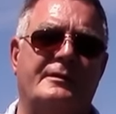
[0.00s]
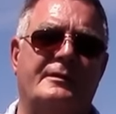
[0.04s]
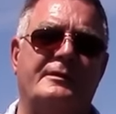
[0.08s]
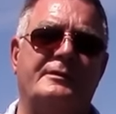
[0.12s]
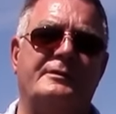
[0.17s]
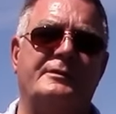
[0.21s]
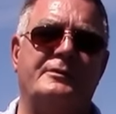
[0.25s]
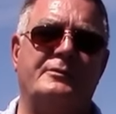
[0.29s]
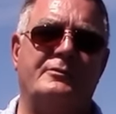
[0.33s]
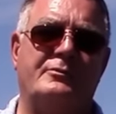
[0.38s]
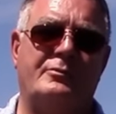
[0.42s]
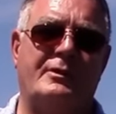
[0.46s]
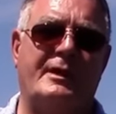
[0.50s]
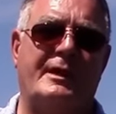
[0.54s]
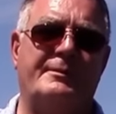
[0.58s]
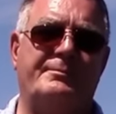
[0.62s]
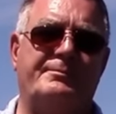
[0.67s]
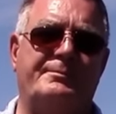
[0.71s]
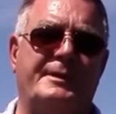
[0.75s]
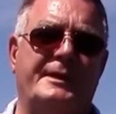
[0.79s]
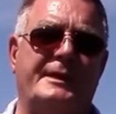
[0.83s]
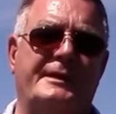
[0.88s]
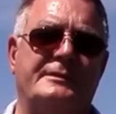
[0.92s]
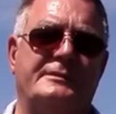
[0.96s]
on your web
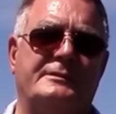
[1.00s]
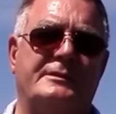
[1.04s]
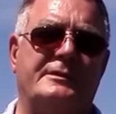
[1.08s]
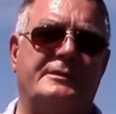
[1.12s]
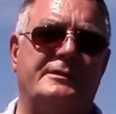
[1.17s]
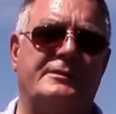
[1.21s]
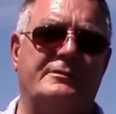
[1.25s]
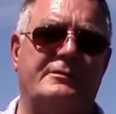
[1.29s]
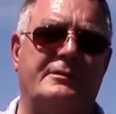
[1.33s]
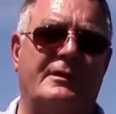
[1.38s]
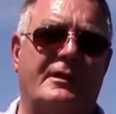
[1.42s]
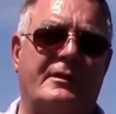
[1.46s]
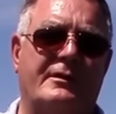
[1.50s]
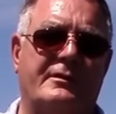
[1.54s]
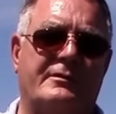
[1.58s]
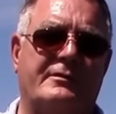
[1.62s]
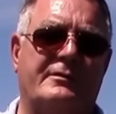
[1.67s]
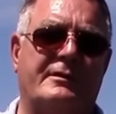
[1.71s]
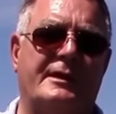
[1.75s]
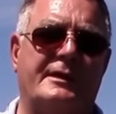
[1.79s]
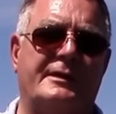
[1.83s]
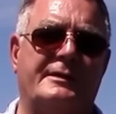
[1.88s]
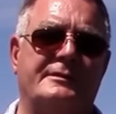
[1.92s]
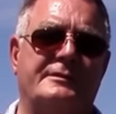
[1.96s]
page that you are
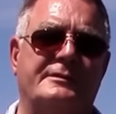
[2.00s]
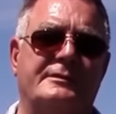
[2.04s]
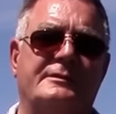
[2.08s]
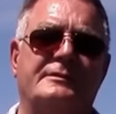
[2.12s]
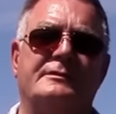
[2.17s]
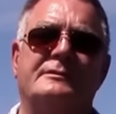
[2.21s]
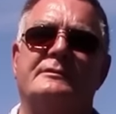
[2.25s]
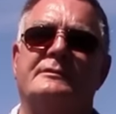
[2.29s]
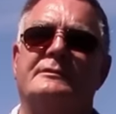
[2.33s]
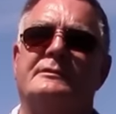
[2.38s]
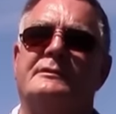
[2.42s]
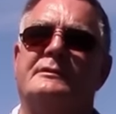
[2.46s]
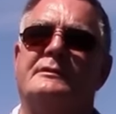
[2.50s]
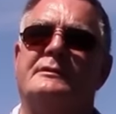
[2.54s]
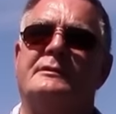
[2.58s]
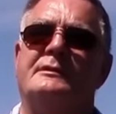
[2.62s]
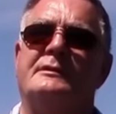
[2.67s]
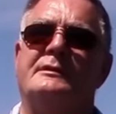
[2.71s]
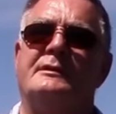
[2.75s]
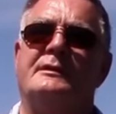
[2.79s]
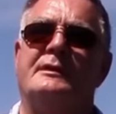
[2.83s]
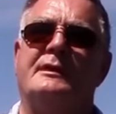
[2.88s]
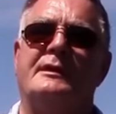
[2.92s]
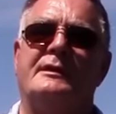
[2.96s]
accredited.
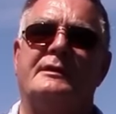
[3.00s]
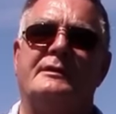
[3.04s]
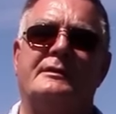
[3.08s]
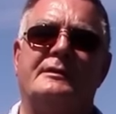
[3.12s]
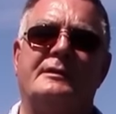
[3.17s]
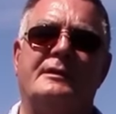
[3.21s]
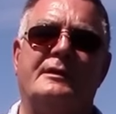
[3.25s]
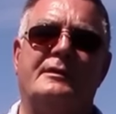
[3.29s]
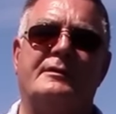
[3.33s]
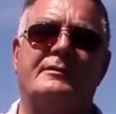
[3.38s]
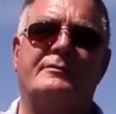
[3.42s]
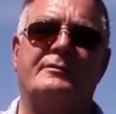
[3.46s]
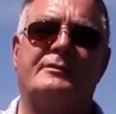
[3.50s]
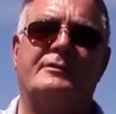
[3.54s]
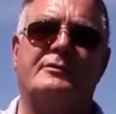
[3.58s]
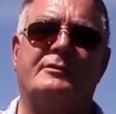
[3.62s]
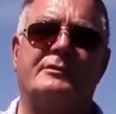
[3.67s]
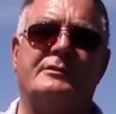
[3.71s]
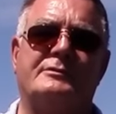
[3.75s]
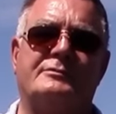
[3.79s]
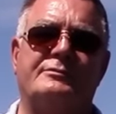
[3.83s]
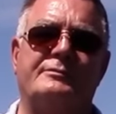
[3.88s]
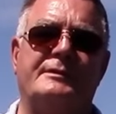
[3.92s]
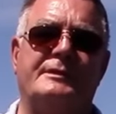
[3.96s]
And of
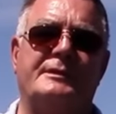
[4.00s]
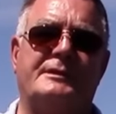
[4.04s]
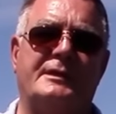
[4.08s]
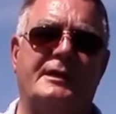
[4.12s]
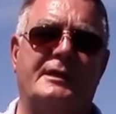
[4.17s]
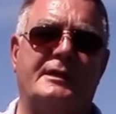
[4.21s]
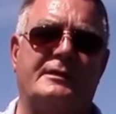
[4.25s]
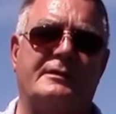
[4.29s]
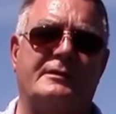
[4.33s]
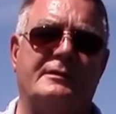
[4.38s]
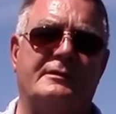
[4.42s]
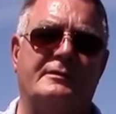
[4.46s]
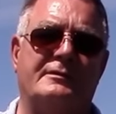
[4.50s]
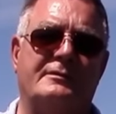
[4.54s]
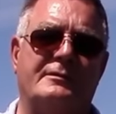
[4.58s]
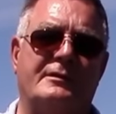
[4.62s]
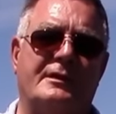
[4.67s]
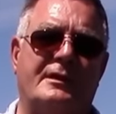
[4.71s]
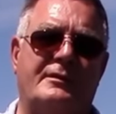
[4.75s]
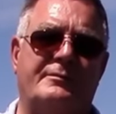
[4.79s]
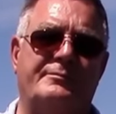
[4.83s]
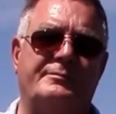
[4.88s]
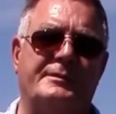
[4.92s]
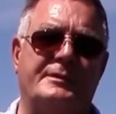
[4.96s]
course, we
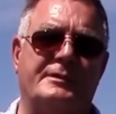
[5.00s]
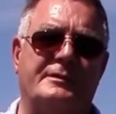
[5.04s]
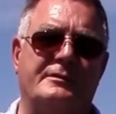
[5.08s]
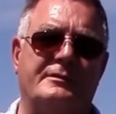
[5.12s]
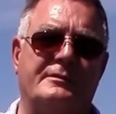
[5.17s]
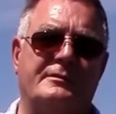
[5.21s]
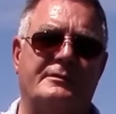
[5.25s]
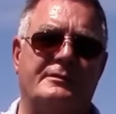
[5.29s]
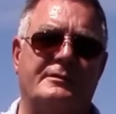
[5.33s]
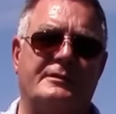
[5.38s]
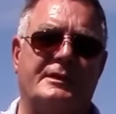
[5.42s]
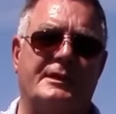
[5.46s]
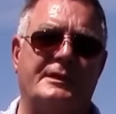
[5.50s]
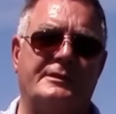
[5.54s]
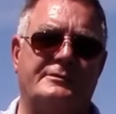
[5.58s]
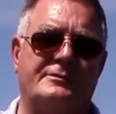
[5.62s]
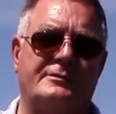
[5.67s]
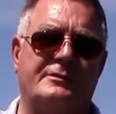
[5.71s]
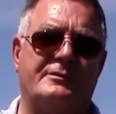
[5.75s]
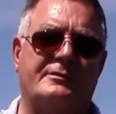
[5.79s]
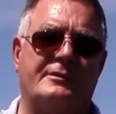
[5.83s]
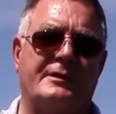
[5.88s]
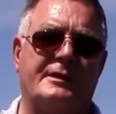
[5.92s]
help you get your